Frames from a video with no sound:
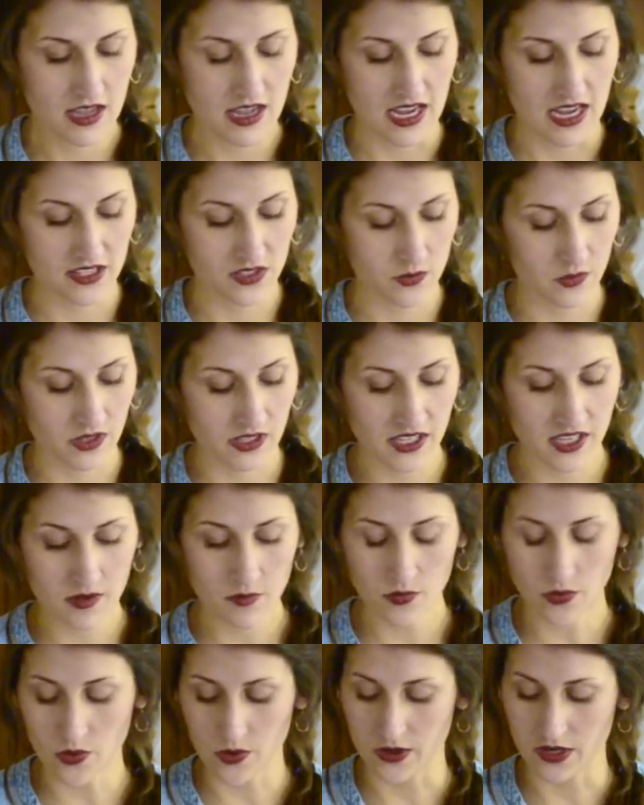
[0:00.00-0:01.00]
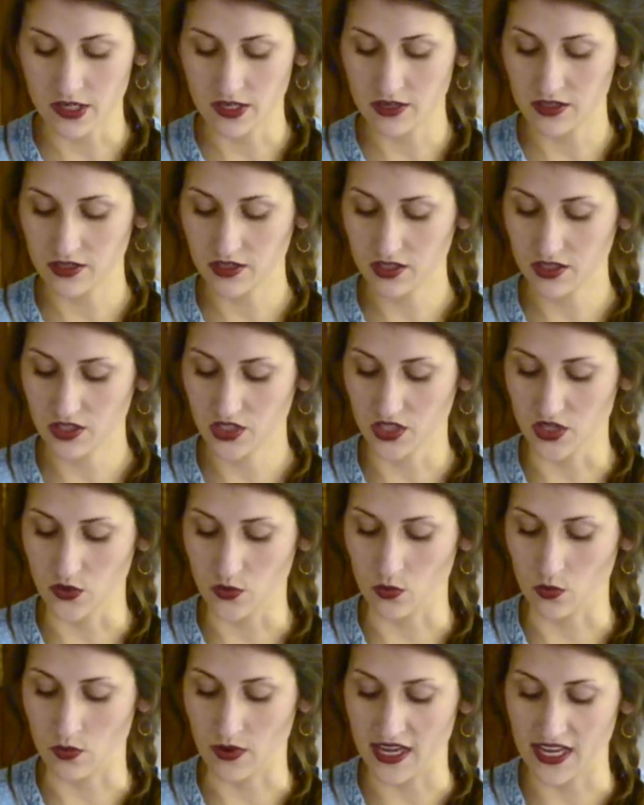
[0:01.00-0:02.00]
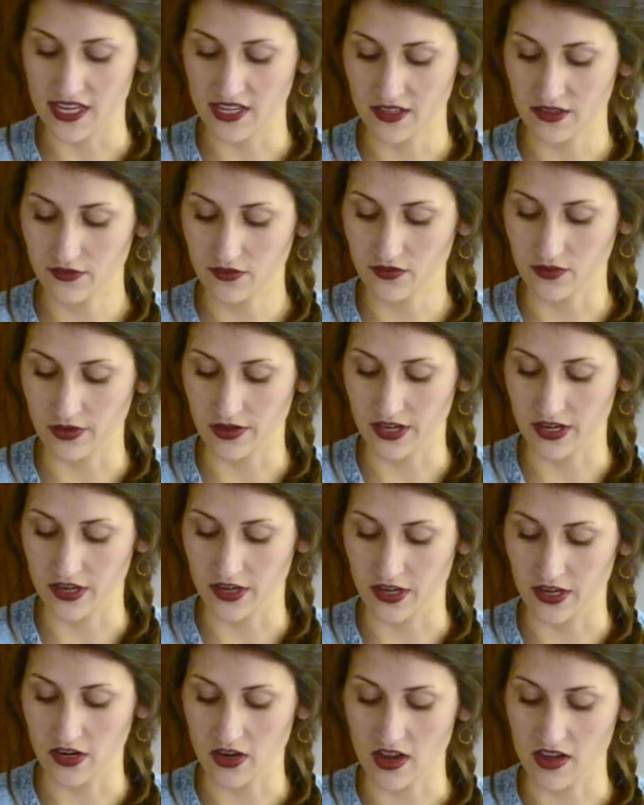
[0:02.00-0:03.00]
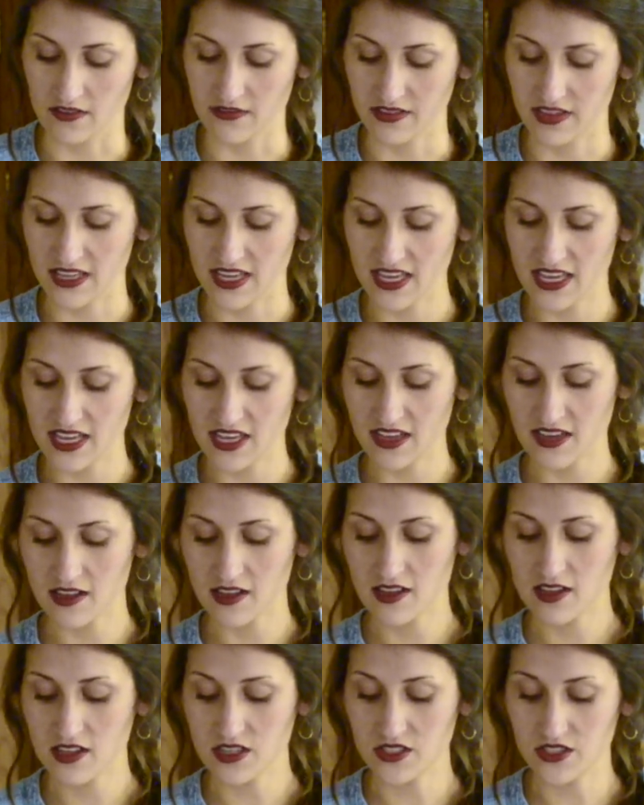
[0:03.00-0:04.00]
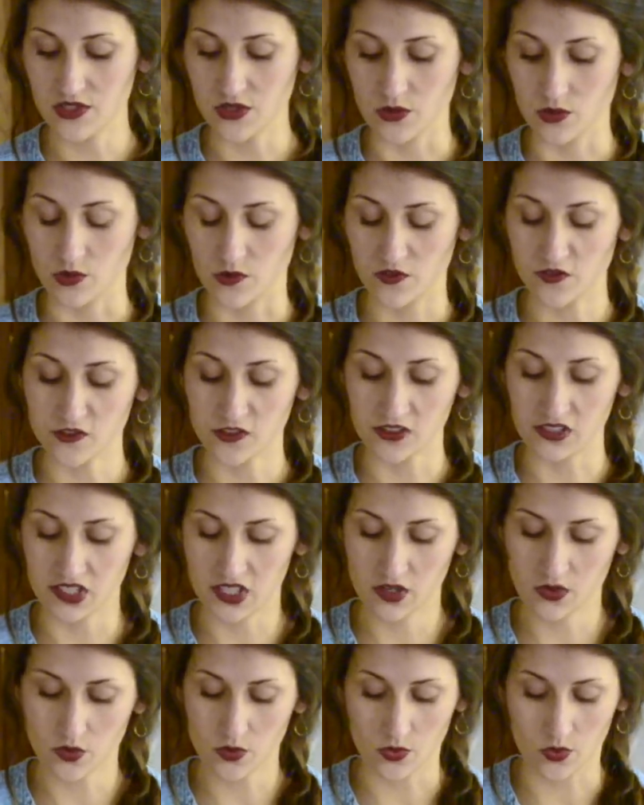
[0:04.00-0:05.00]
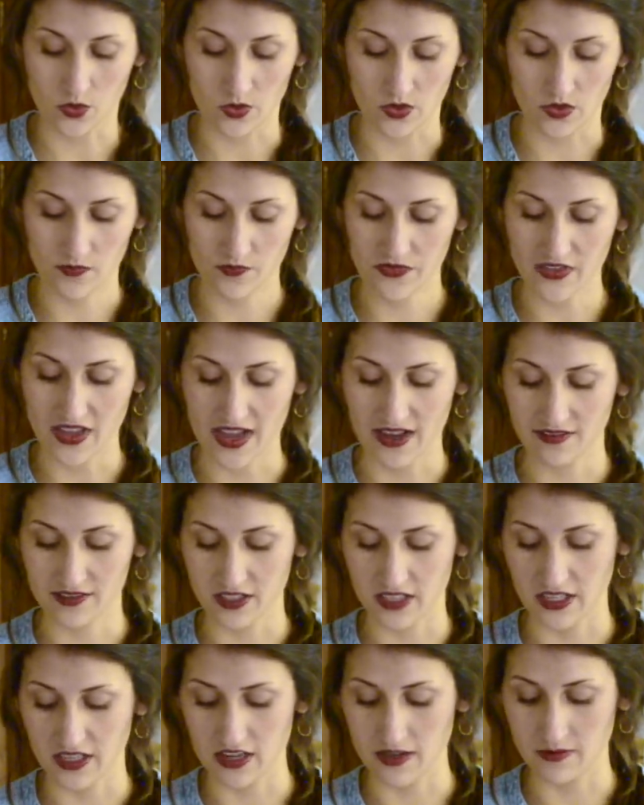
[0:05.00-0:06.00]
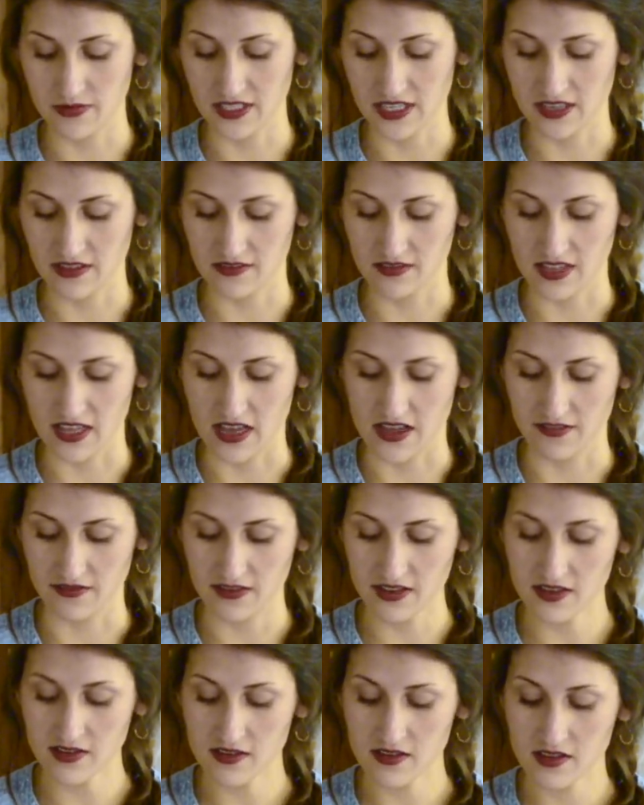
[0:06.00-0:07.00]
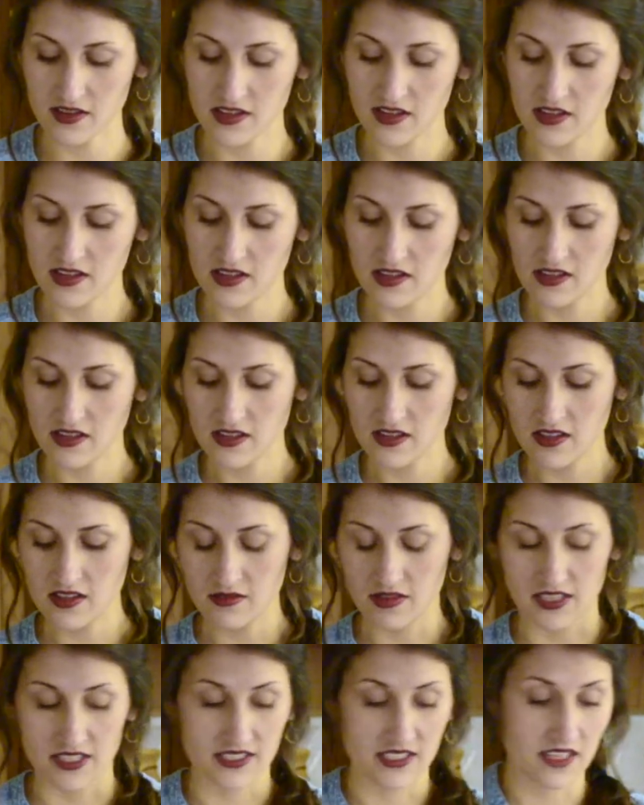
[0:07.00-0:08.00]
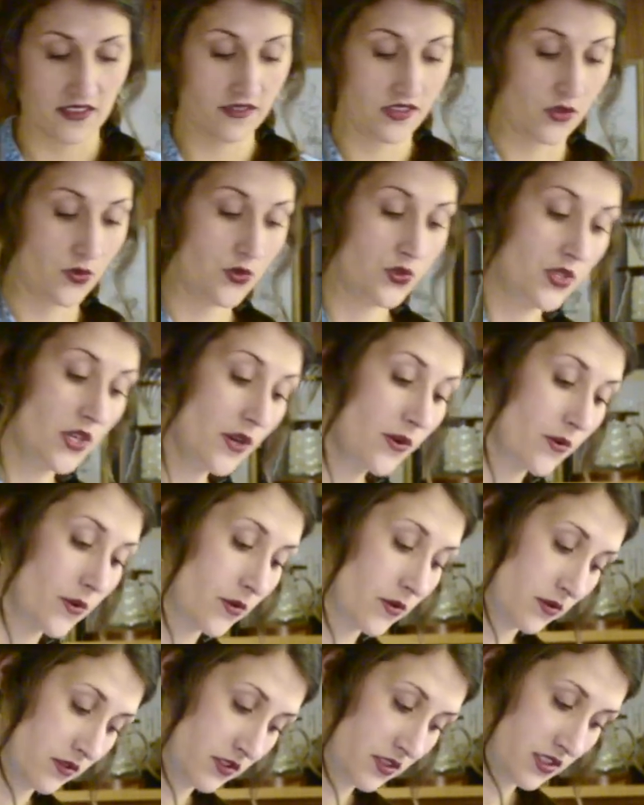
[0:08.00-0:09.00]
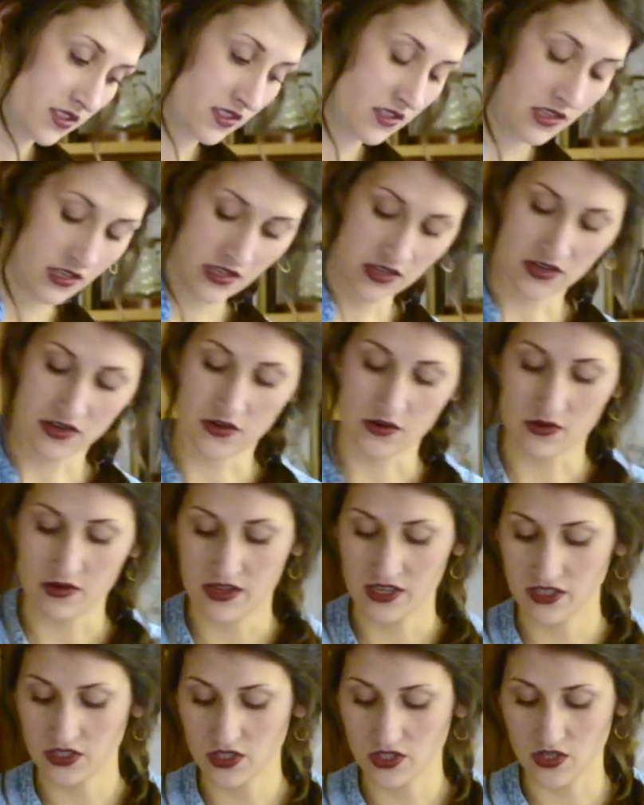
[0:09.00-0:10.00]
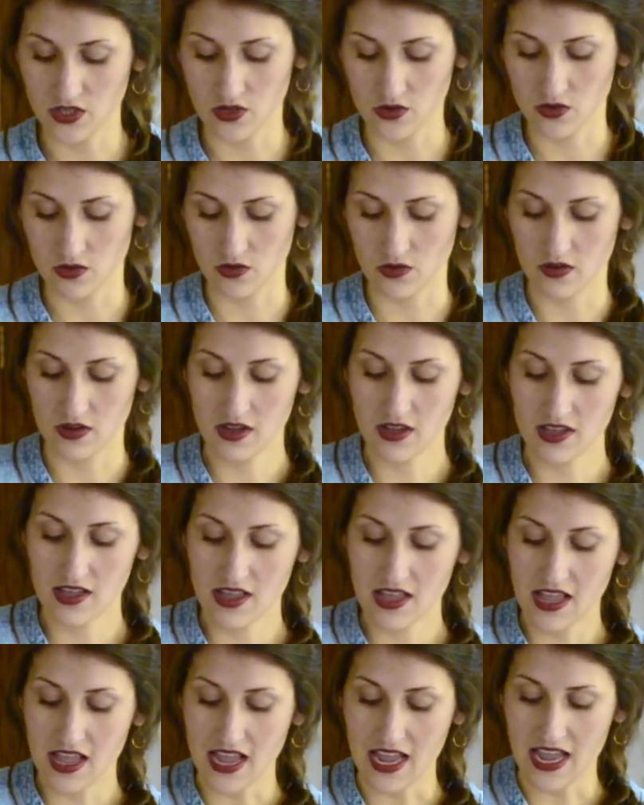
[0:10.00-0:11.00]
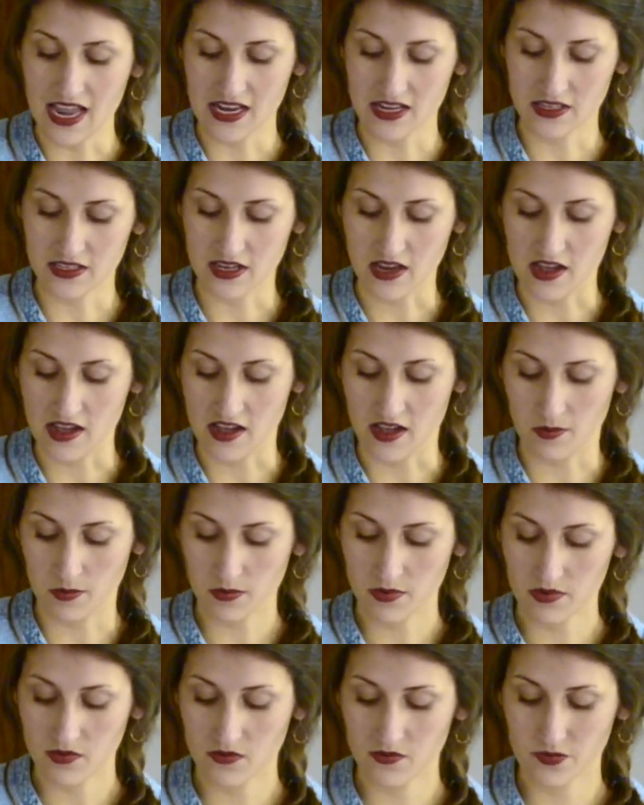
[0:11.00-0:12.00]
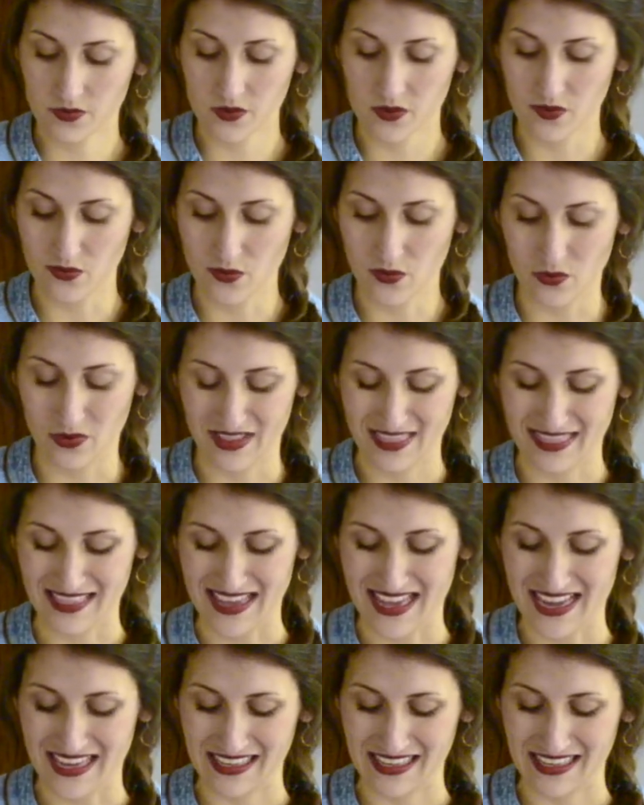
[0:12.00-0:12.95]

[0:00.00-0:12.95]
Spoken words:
It's really important to wait for your coffee cake to fully cool after it comes out of the oven. Because if you don't, you're going to end up with the